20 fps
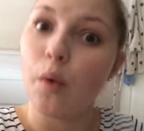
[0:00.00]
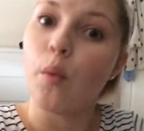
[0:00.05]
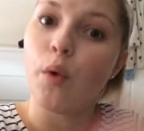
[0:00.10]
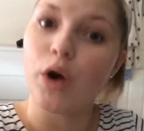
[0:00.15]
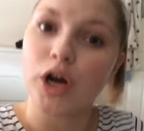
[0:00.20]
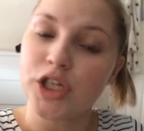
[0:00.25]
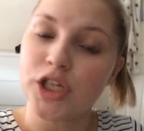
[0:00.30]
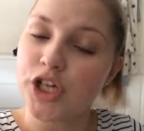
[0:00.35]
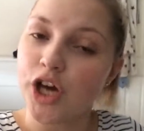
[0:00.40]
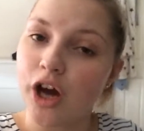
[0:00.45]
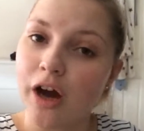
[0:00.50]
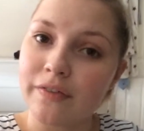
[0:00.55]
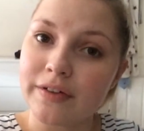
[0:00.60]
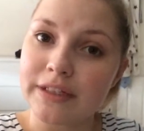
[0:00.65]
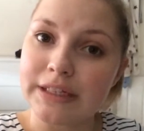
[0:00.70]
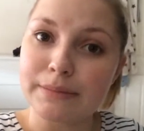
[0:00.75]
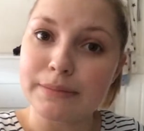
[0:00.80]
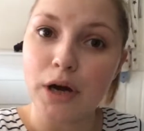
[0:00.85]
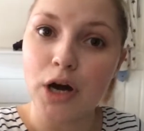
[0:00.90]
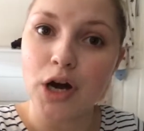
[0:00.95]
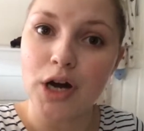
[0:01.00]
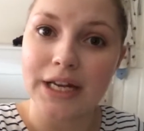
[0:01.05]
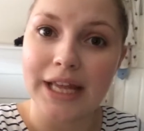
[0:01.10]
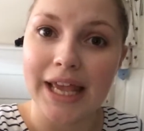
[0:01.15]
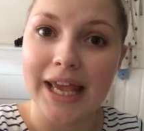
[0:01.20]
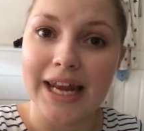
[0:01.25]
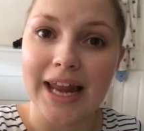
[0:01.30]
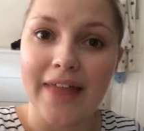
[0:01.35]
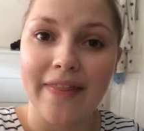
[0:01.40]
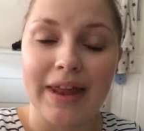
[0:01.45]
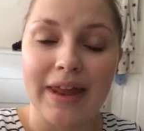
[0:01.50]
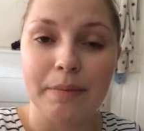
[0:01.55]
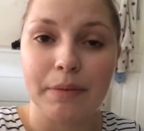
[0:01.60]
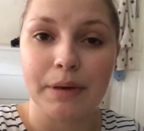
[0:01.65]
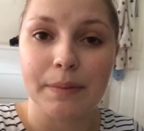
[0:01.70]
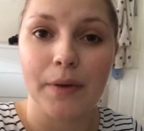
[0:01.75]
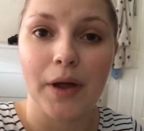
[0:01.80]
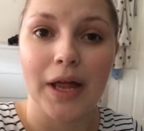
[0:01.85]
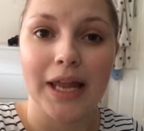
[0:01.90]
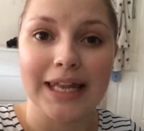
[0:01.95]
wash it off in the morning, and then I'm
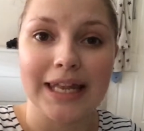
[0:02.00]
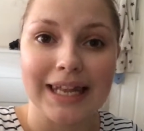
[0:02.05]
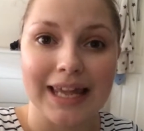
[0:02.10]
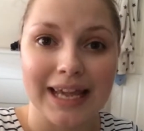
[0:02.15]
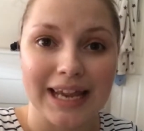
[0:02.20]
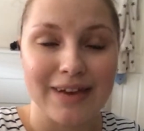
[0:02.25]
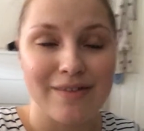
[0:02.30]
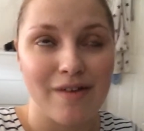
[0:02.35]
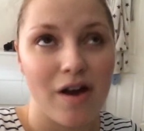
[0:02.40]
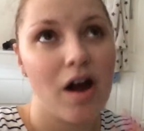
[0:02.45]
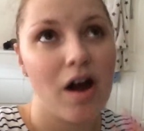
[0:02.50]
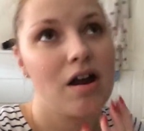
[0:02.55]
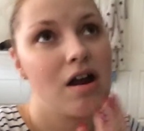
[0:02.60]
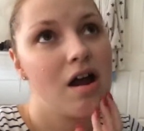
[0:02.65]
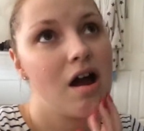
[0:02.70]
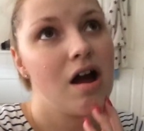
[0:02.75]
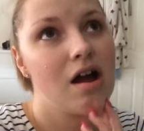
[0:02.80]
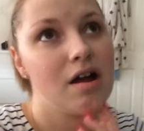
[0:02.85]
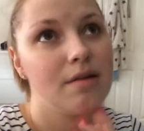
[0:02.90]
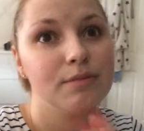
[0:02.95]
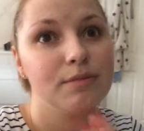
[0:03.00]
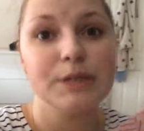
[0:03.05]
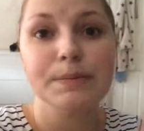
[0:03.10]
going to put a layer on um,